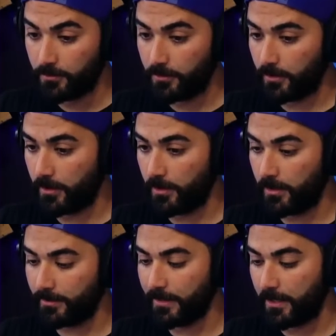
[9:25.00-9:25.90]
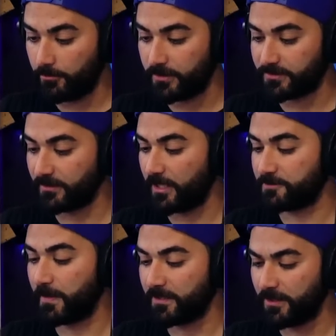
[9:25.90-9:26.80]
Now, there's a lot of
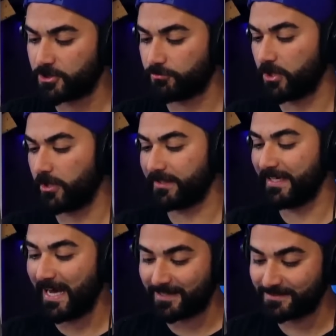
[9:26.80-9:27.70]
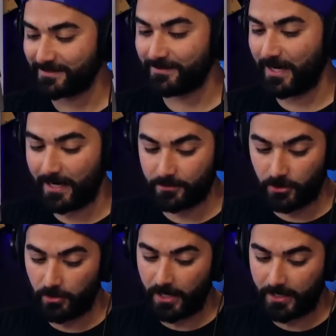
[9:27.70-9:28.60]
speculation regarding the accident. I don't
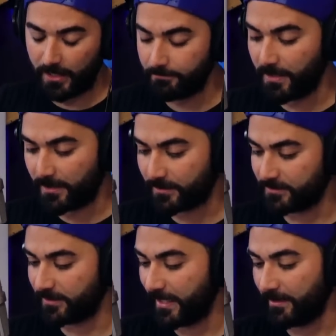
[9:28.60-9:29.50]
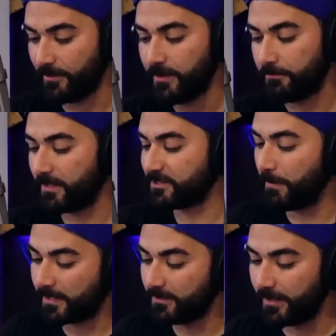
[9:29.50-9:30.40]
know. I'm not going to, again, I'm not
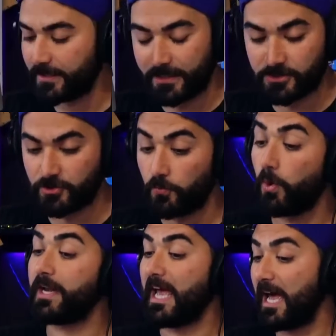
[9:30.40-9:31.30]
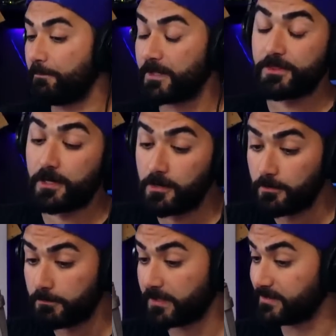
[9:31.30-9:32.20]
speculating as to what happened there
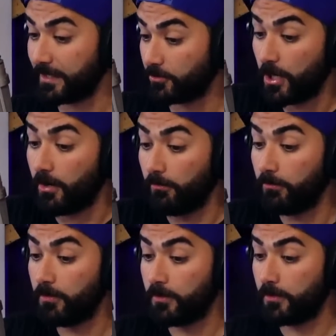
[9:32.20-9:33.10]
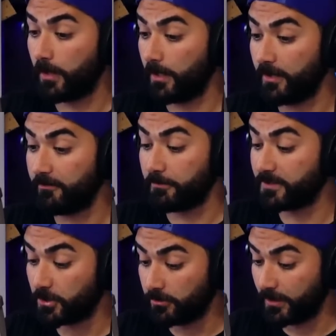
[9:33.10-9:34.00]
because I don't know. I haven't
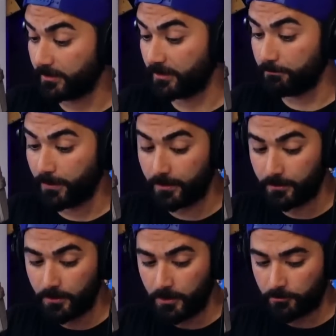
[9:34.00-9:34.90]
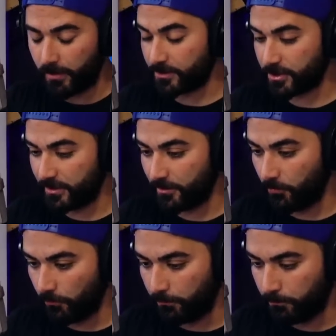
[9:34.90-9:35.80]
been told anything. But, Rich,
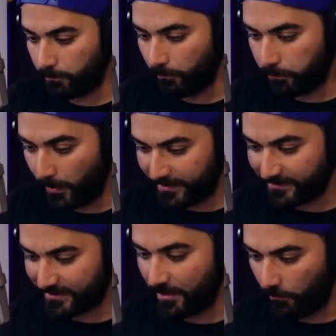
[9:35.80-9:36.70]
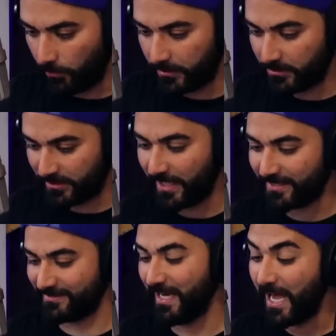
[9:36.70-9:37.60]
break this down. What do you
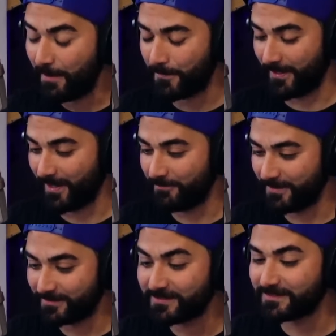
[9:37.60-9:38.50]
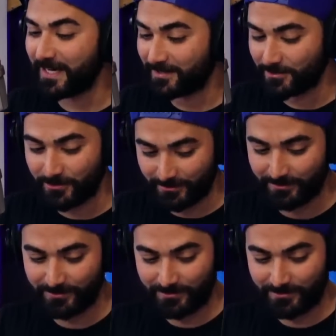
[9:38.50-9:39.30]
think is happening? I mean, this is not good.